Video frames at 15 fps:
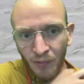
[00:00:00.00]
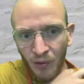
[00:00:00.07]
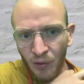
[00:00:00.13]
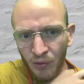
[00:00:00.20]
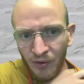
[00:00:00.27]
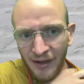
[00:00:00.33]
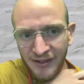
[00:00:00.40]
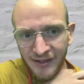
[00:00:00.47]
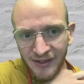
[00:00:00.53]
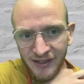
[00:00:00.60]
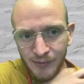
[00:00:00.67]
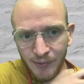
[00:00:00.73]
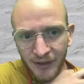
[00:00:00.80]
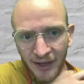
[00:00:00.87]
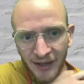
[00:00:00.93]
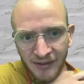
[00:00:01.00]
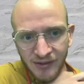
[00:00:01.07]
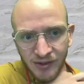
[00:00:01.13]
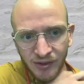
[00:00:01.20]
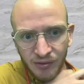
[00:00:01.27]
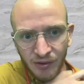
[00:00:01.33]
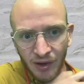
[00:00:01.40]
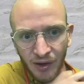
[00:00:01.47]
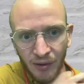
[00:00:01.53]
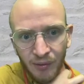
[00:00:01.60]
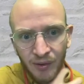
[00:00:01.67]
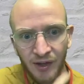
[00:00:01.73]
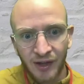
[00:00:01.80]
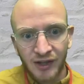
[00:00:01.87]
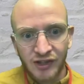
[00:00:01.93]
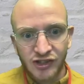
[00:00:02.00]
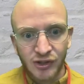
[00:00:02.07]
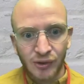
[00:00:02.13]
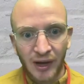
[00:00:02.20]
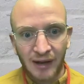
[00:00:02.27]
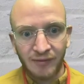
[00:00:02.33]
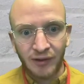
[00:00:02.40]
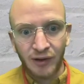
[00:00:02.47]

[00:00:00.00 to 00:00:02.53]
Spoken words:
Already it's began to grow. She'll have